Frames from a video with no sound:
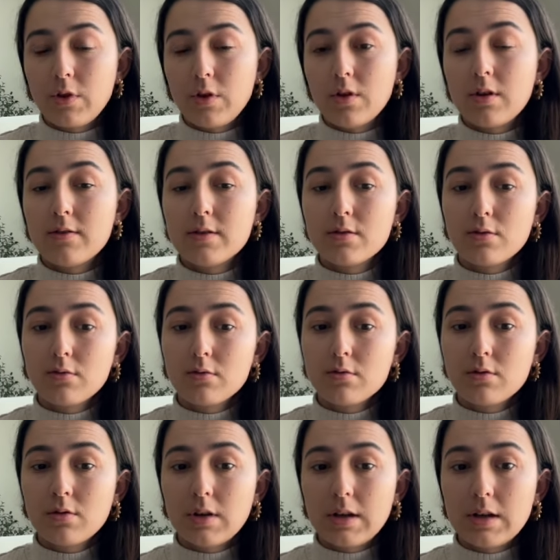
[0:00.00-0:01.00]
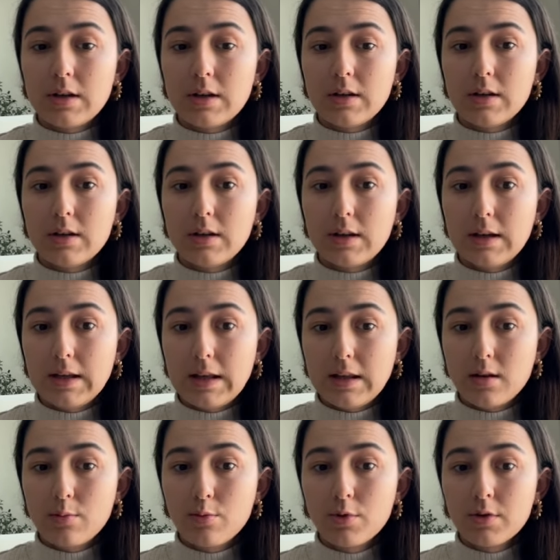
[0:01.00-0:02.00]
There is also a
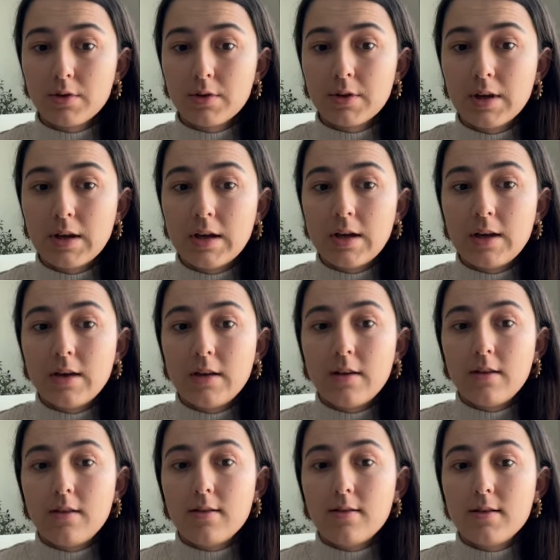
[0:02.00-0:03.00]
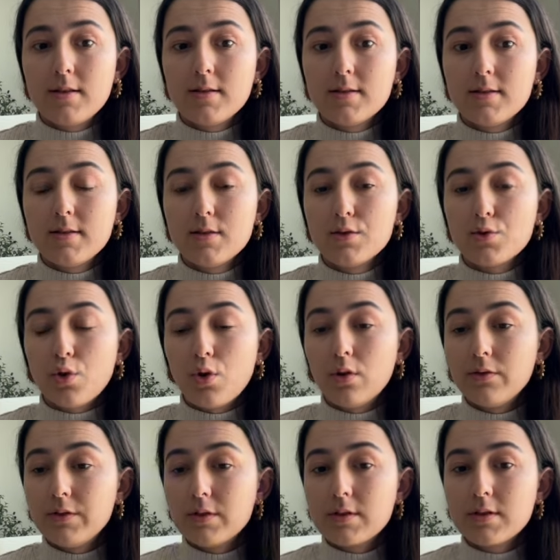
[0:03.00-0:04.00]
leaderboard. This is
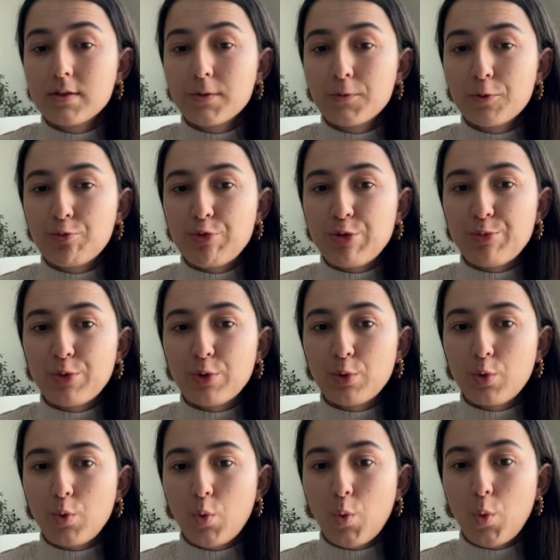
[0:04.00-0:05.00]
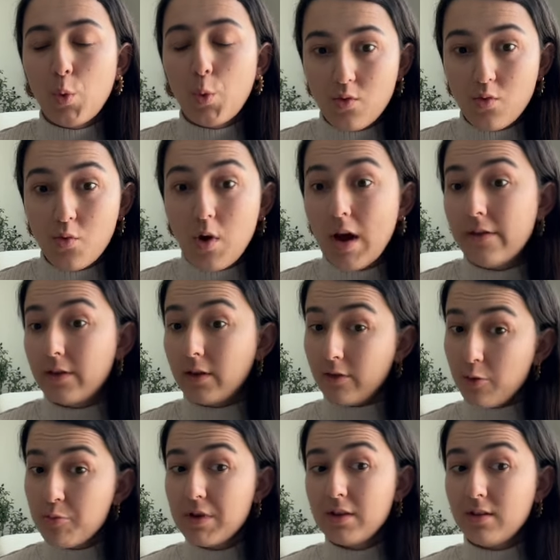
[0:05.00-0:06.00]
obviously for people who have
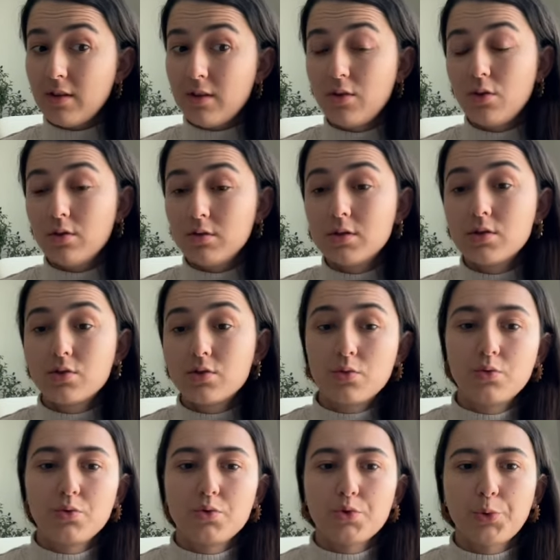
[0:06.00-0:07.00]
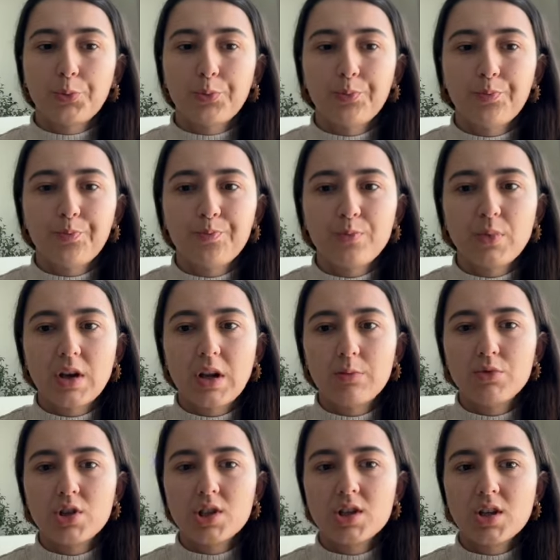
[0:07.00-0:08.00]
equipment and knowledge to do so, but
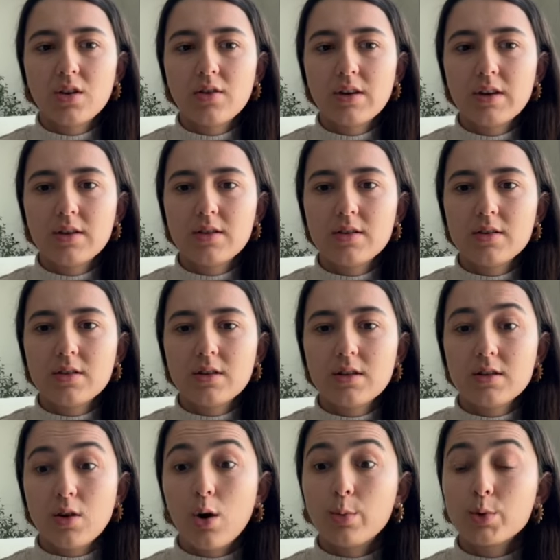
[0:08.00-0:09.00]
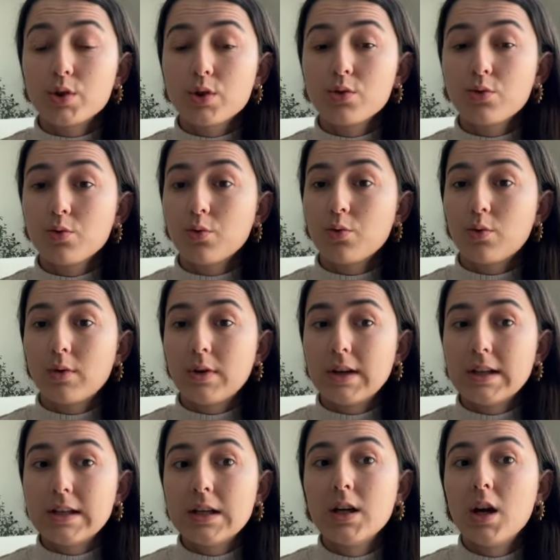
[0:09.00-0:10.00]
I'm just sharing this as option to
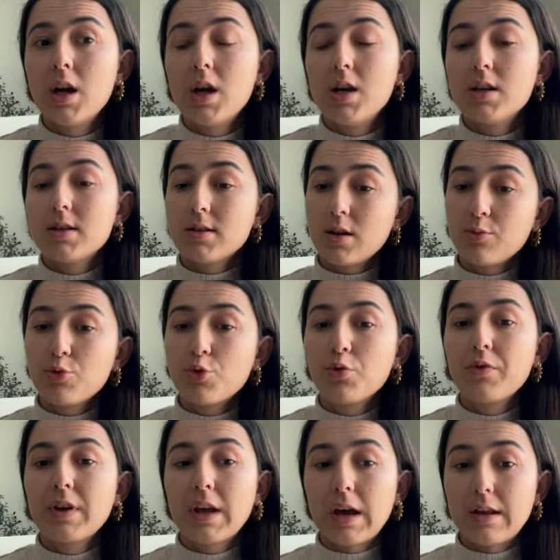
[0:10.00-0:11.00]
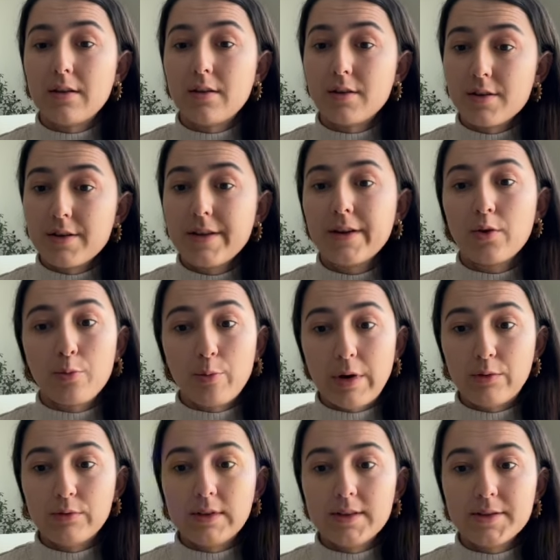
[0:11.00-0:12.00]
already start proving and earning on
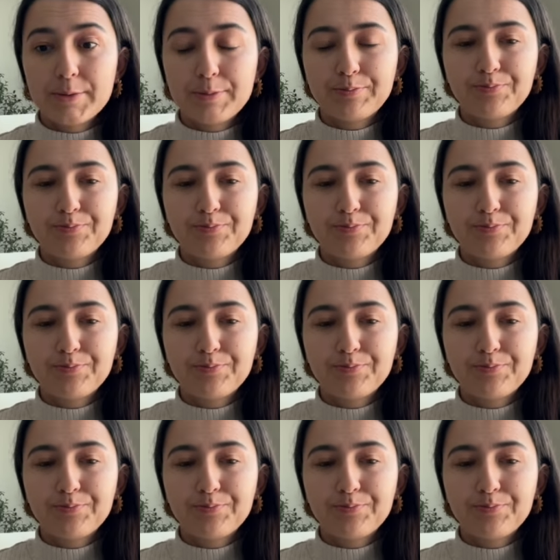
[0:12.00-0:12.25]
Boundless.